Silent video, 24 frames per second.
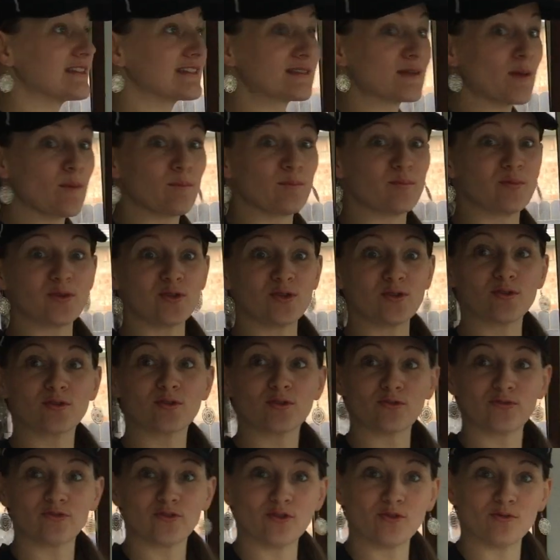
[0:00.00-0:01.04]
this
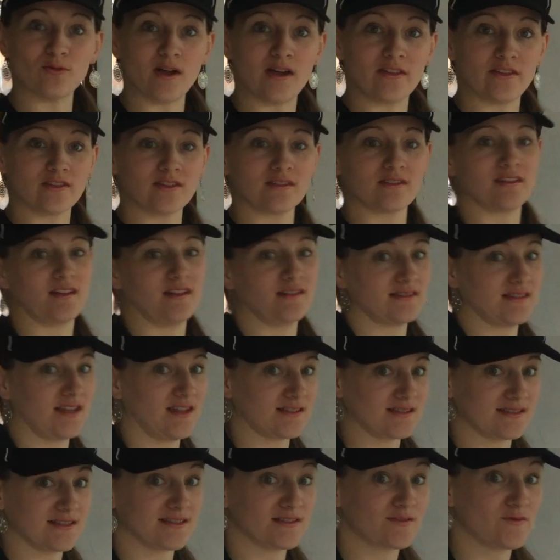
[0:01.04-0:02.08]
beautiful weather that
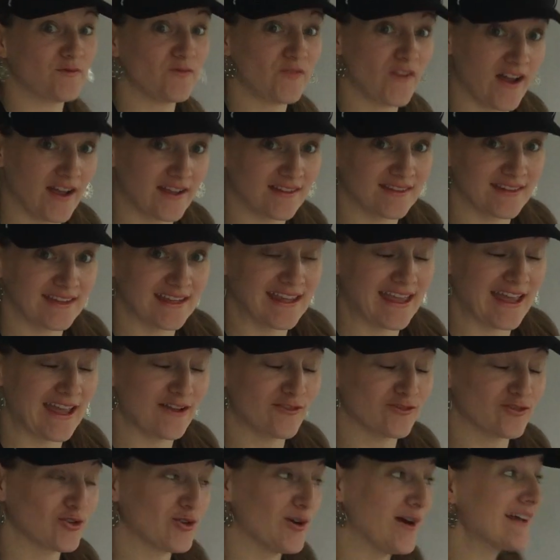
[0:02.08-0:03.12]
Texas finally
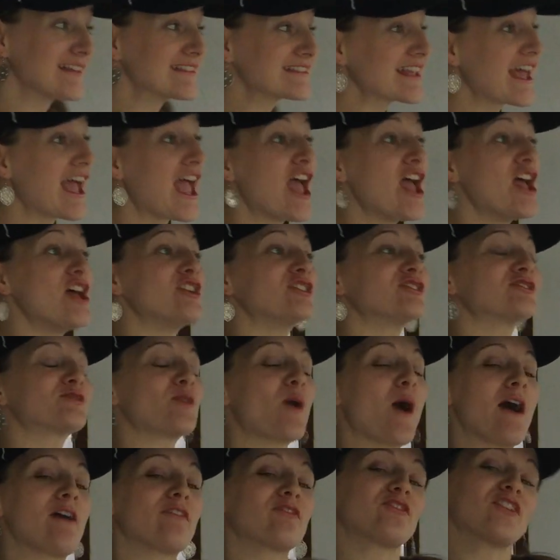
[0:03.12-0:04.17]
gave to us.
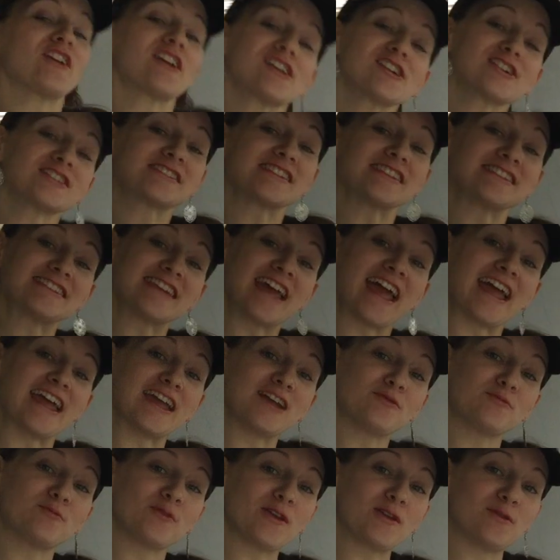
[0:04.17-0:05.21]
So I figured
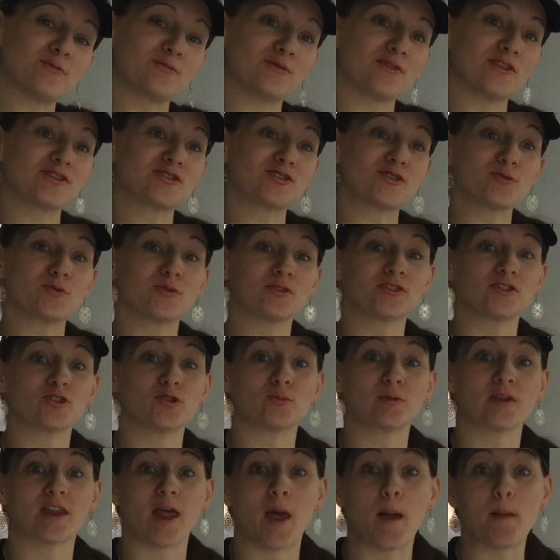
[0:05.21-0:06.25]
today we would do a
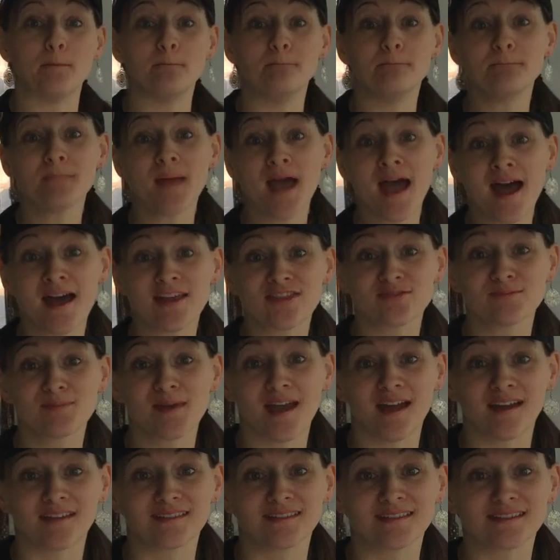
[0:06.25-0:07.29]
little bit of math
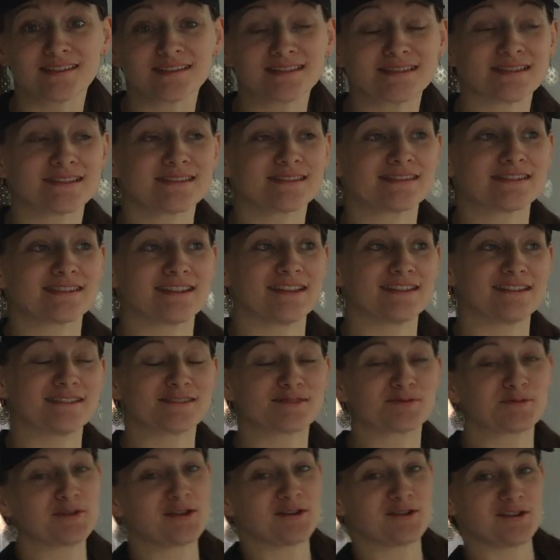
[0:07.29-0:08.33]
madness
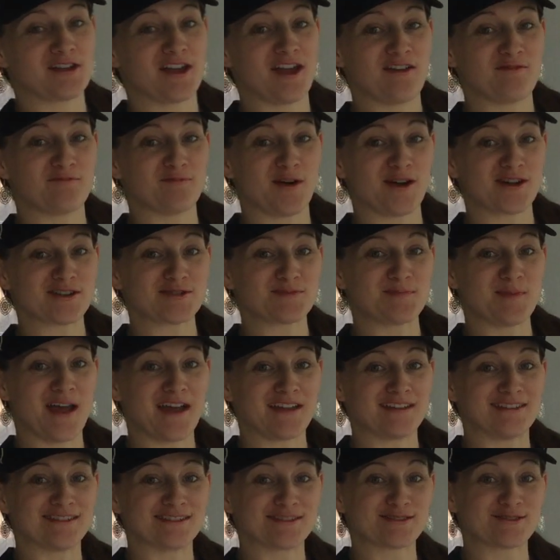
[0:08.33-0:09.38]
since we don't have March
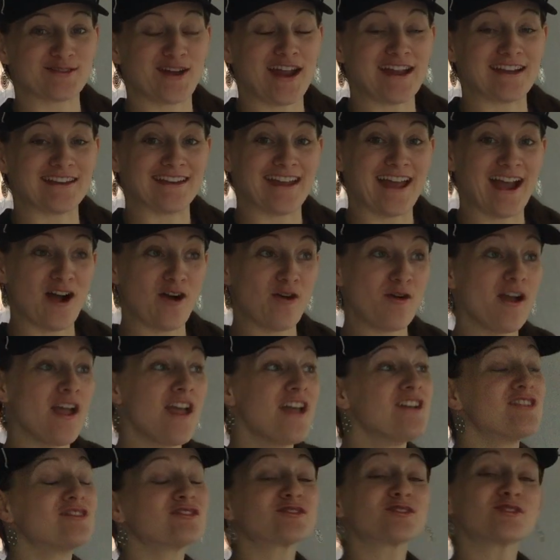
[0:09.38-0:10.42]
Madness right now.
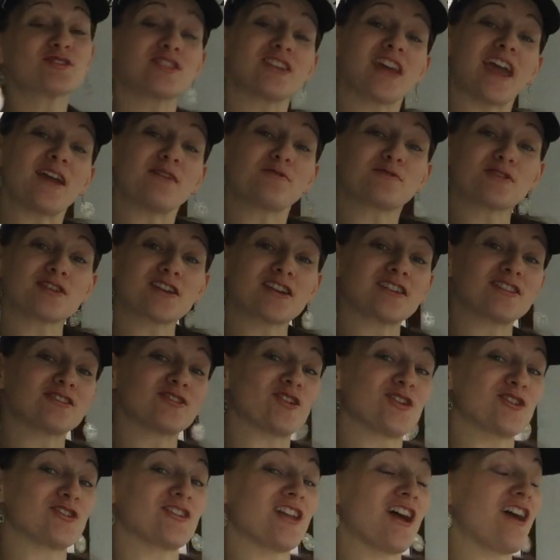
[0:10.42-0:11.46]
So today we're going to
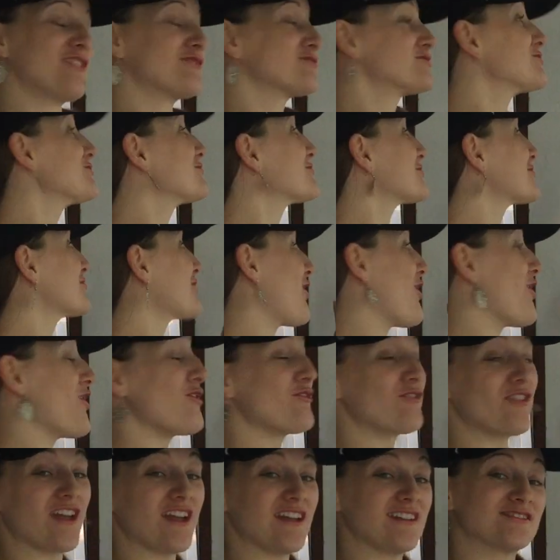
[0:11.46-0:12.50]
learn how to
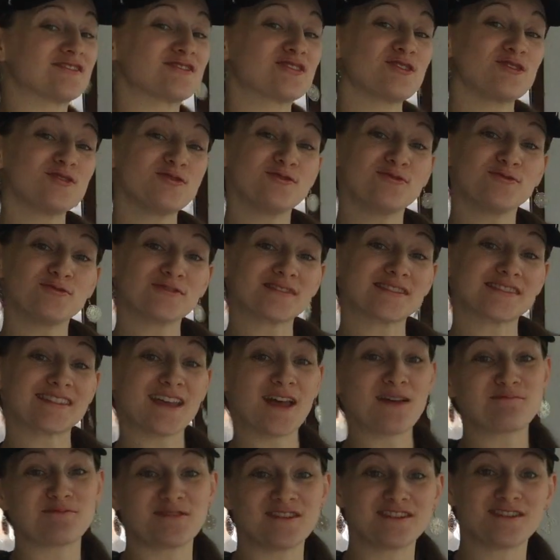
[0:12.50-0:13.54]
solve a
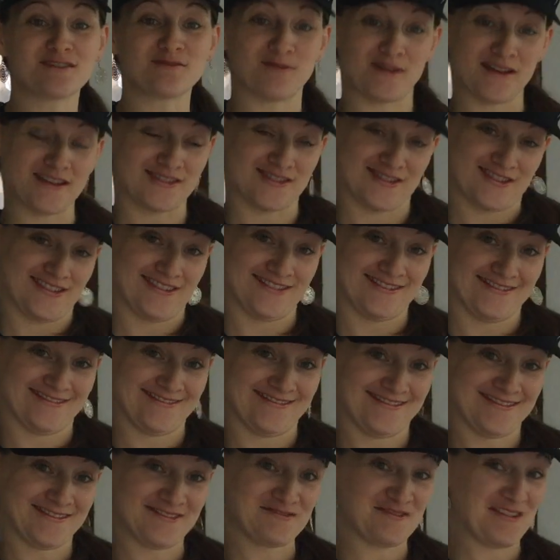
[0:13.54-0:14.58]
two-step equation,
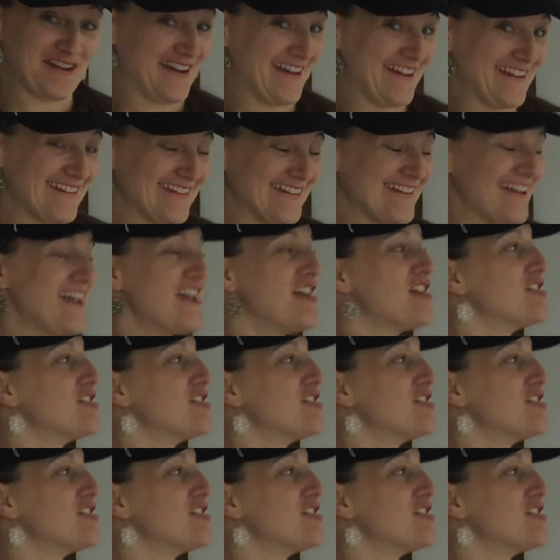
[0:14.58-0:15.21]
okay?